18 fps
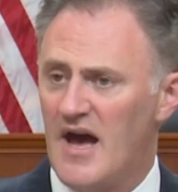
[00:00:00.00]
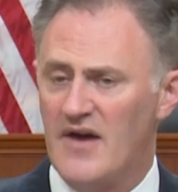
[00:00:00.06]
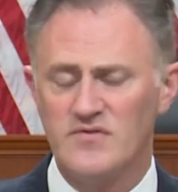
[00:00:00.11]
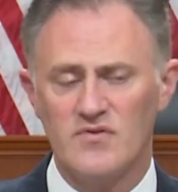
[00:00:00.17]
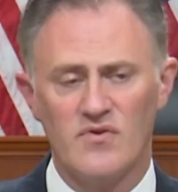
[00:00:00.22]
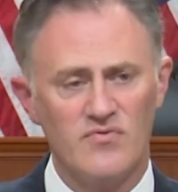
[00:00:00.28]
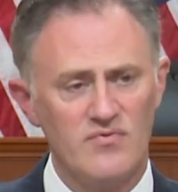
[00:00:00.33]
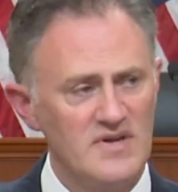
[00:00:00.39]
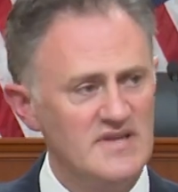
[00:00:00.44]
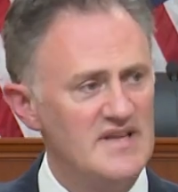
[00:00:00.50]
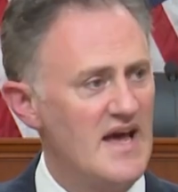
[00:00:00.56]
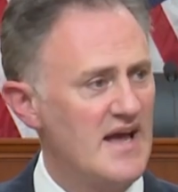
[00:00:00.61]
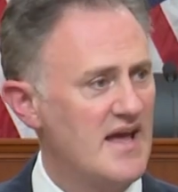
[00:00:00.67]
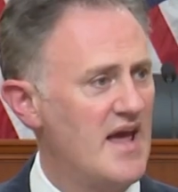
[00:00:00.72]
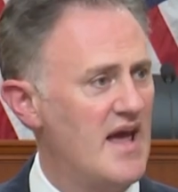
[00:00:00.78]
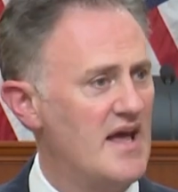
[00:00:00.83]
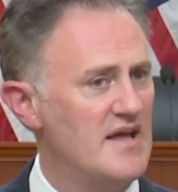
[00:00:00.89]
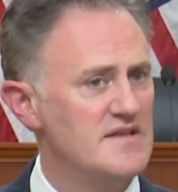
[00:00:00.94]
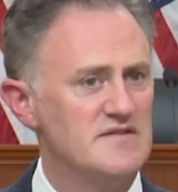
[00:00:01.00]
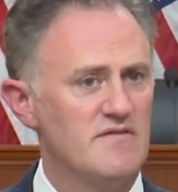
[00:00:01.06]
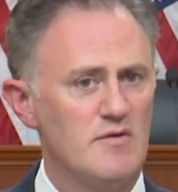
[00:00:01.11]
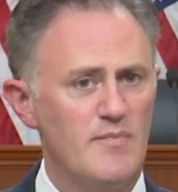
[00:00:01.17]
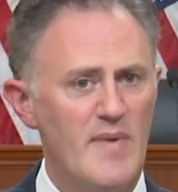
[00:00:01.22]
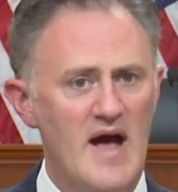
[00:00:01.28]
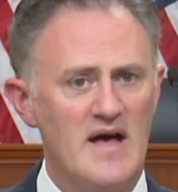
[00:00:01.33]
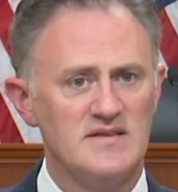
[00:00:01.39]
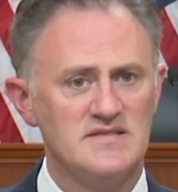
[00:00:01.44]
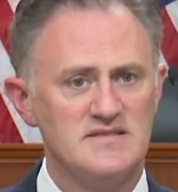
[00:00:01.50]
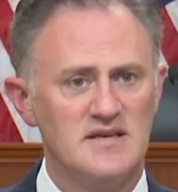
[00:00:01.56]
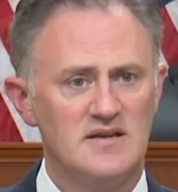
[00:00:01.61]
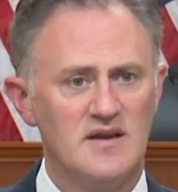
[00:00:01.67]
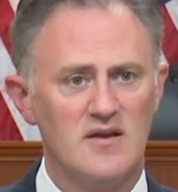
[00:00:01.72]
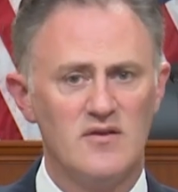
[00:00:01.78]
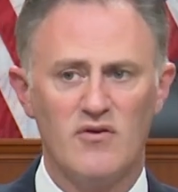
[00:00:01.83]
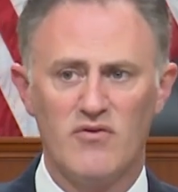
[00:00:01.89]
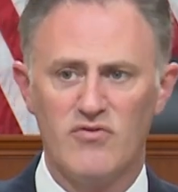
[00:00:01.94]
after three decades of the
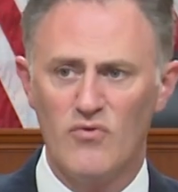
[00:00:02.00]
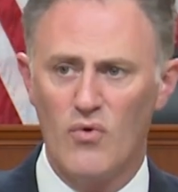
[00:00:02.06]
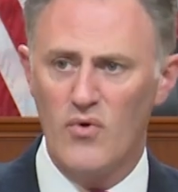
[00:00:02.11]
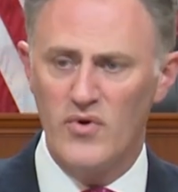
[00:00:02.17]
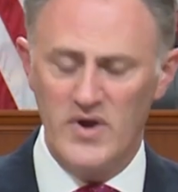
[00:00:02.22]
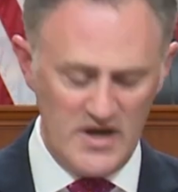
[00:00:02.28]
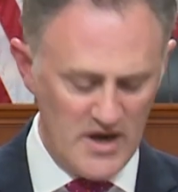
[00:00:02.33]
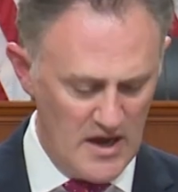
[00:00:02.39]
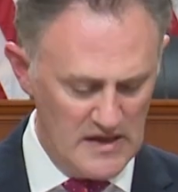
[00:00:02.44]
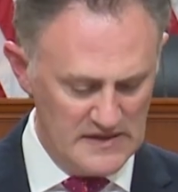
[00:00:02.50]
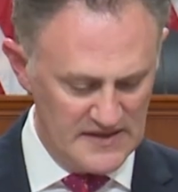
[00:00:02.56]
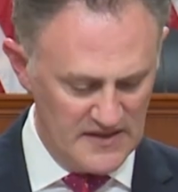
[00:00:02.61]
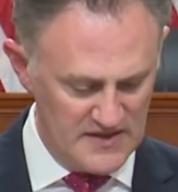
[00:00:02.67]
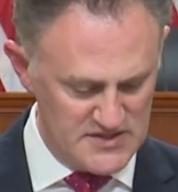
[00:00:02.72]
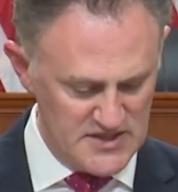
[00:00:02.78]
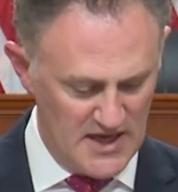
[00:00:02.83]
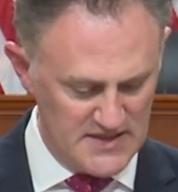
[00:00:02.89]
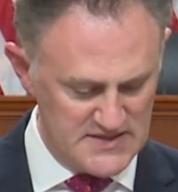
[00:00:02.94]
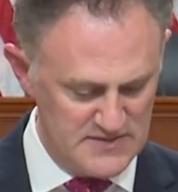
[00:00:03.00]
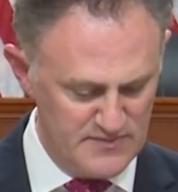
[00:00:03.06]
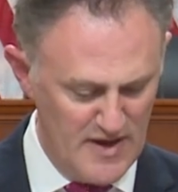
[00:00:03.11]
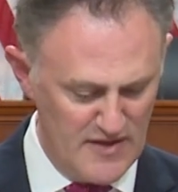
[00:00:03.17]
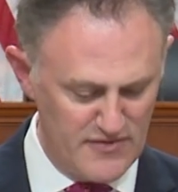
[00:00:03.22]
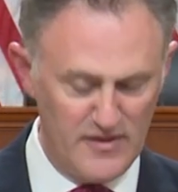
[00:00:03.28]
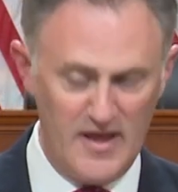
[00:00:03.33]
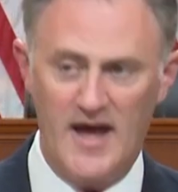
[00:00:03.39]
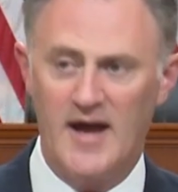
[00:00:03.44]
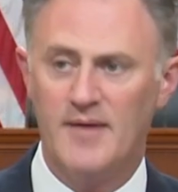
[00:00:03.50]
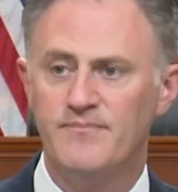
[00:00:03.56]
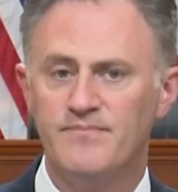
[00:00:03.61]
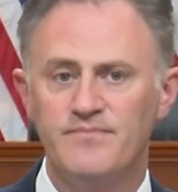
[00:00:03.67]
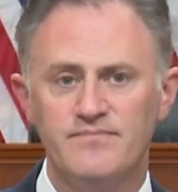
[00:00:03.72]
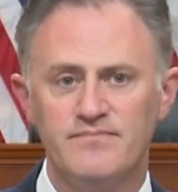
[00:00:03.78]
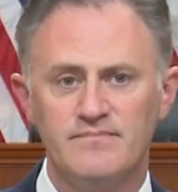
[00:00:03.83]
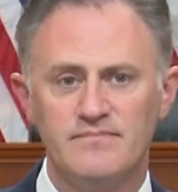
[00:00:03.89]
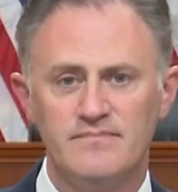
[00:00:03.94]
Palestinian Authority calling the shots in Bethlehem,
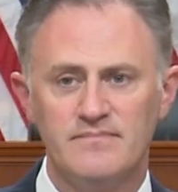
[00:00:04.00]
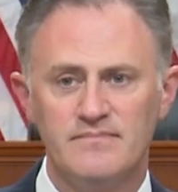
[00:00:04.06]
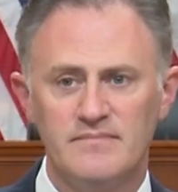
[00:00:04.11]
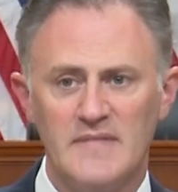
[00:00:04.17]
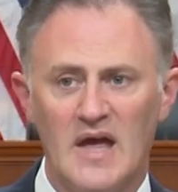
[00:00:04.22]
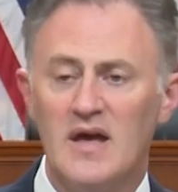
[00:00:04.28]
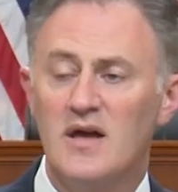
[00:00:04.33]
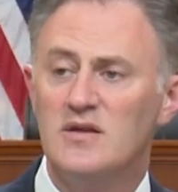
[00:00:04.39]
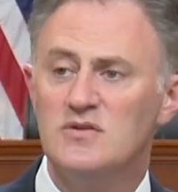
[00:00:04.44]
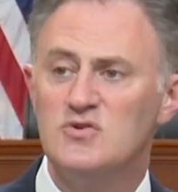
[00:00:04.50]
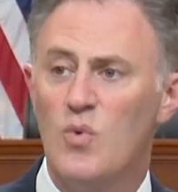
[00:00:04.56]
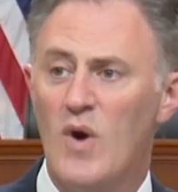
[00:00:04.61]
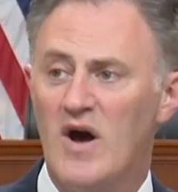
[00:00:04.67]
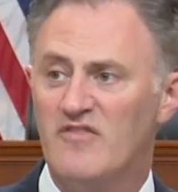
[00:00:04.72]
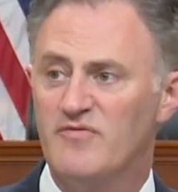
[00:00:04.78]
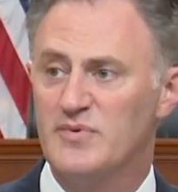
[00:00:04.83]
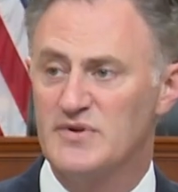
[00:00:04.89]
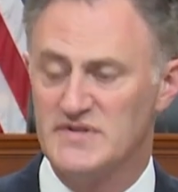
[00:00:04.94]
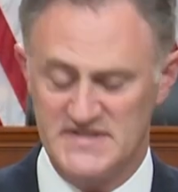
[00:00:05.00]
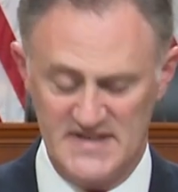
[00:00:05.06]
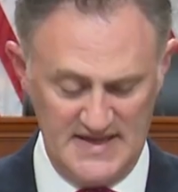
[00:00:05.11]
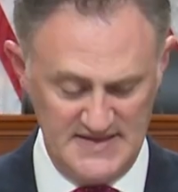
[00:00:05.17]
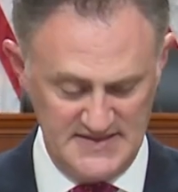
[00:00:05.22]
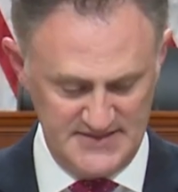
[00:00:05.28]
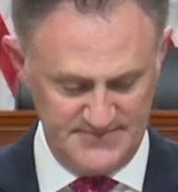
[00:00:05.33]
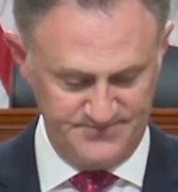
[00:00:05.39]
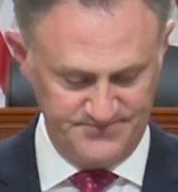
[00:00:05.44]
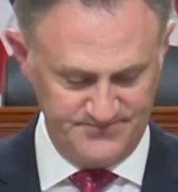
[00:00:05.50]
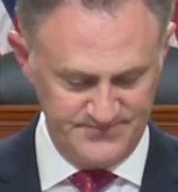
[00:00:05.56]
12%.